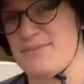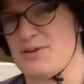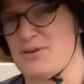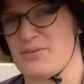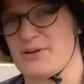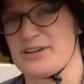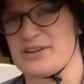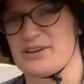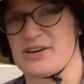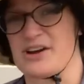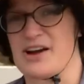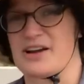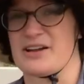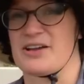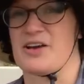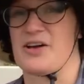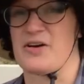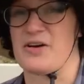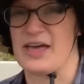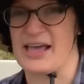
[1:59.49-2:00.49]
your winter garden
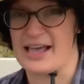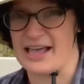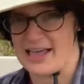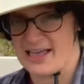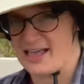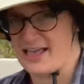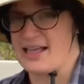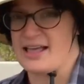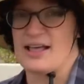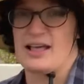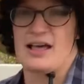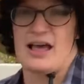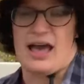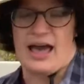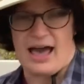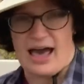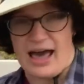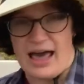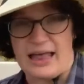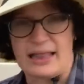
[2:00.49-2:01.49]
going
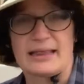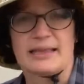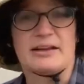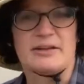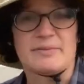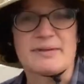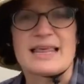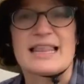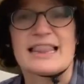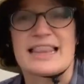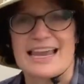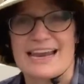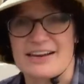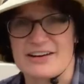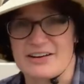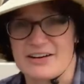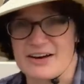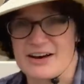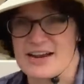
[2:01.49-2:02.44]
a little bit later